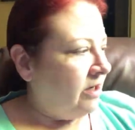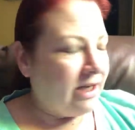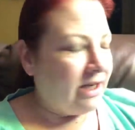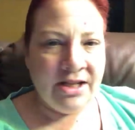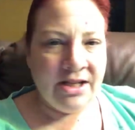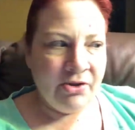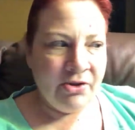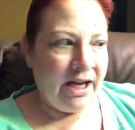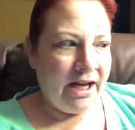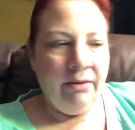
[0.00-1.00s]
Cosmo's
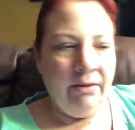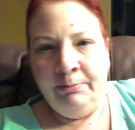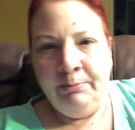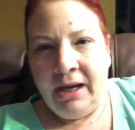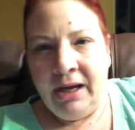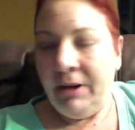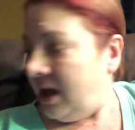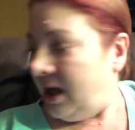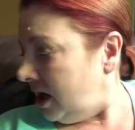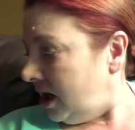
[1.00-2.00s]
got a big,
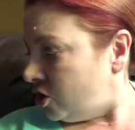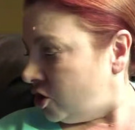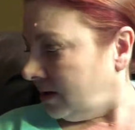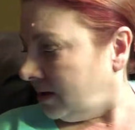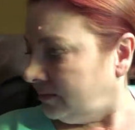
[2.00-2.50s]
big itch.